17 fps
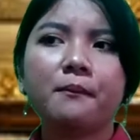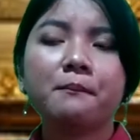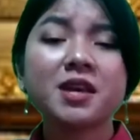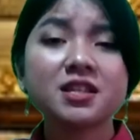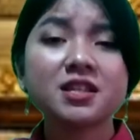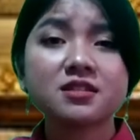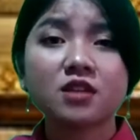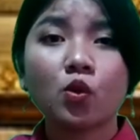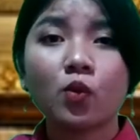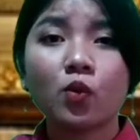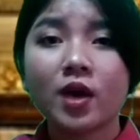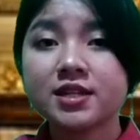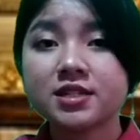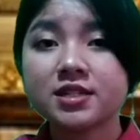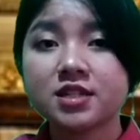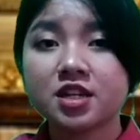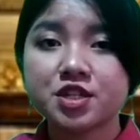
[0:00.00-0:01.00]
Mix the
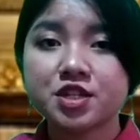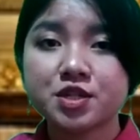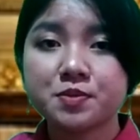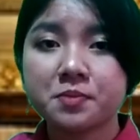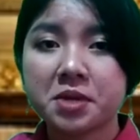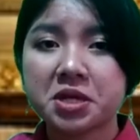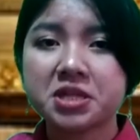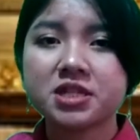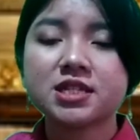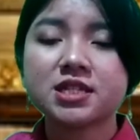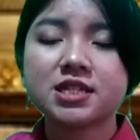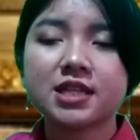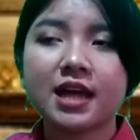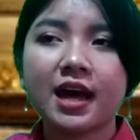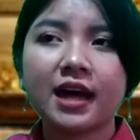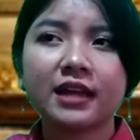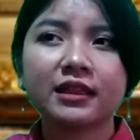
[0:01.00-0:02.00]
questions means
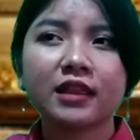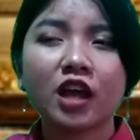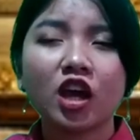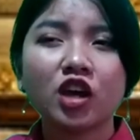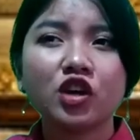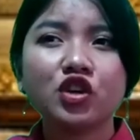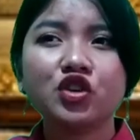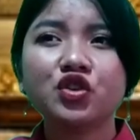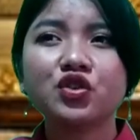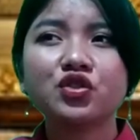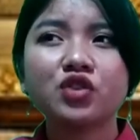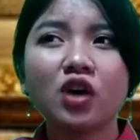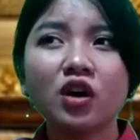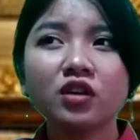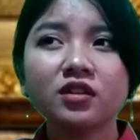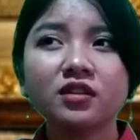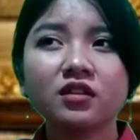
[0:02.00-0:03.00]
that
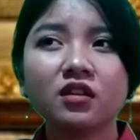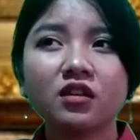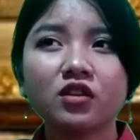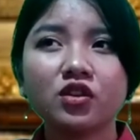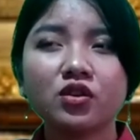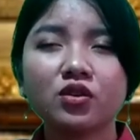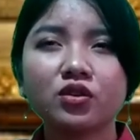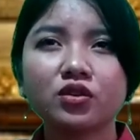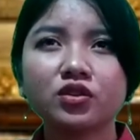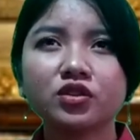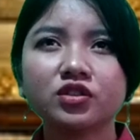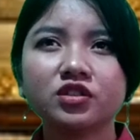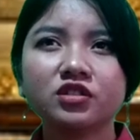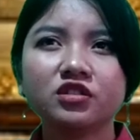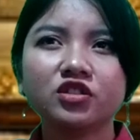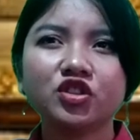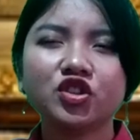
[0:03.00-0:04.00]

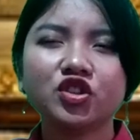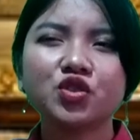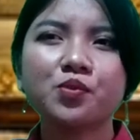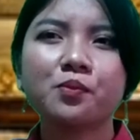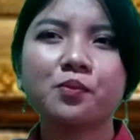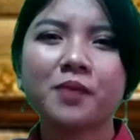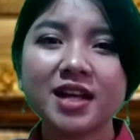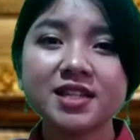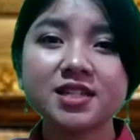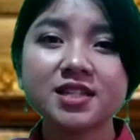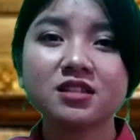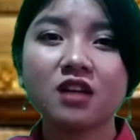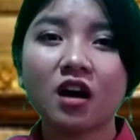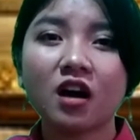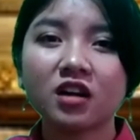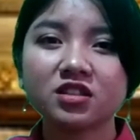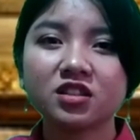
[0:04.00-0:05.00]
you must
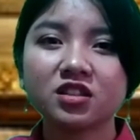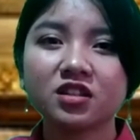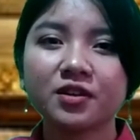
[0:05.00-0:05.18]
not